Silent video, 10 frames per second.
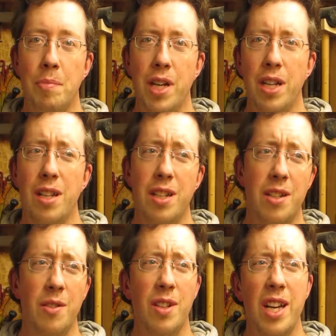but I
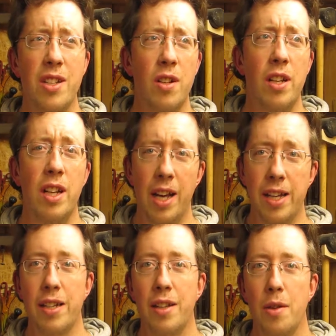don't actually
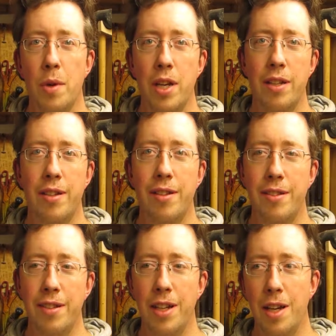like it the way it's
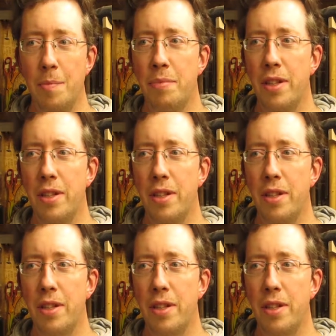set up.